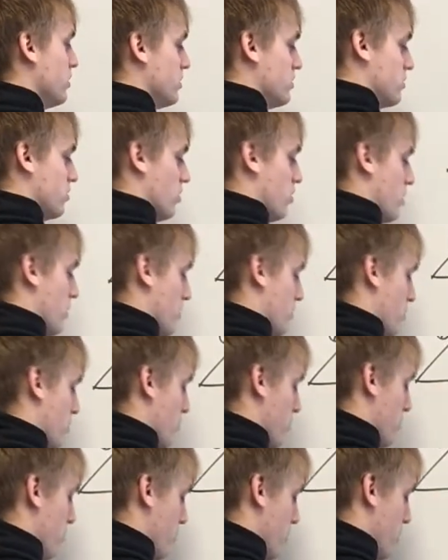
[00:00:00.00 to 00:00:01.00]
So I'm going to
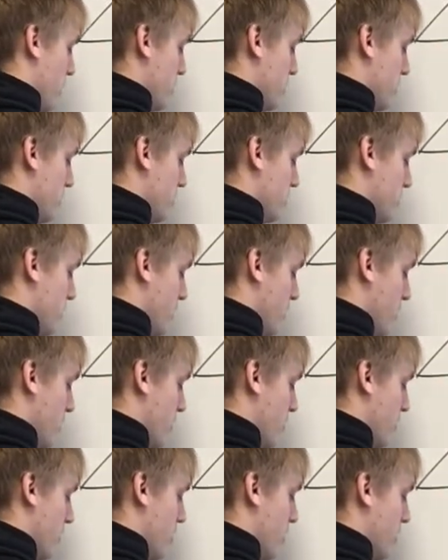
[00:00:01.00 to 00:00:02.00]
rewrite this.
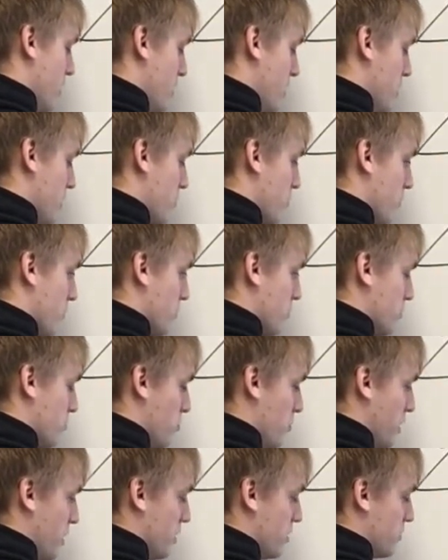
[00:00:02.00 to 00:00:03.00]
Area equals
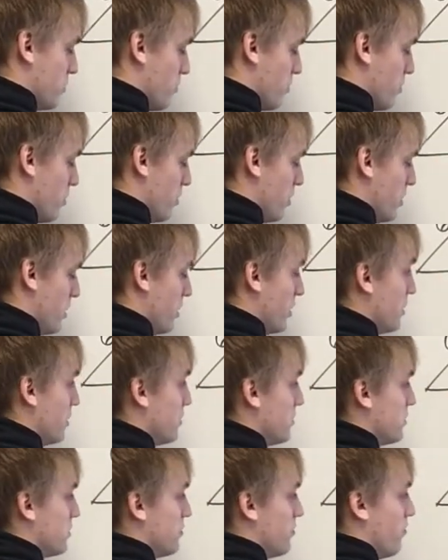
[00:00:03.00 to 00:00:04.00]
base 1
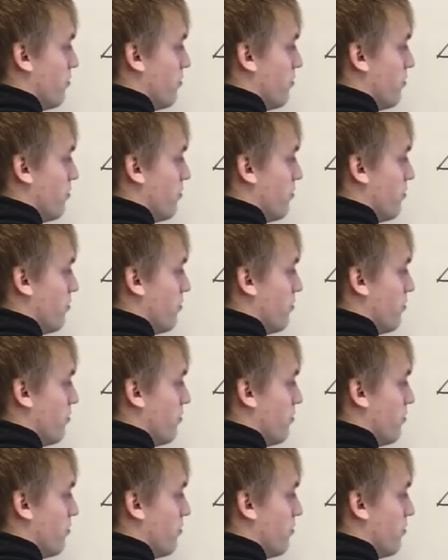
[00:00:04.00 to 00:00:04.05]
is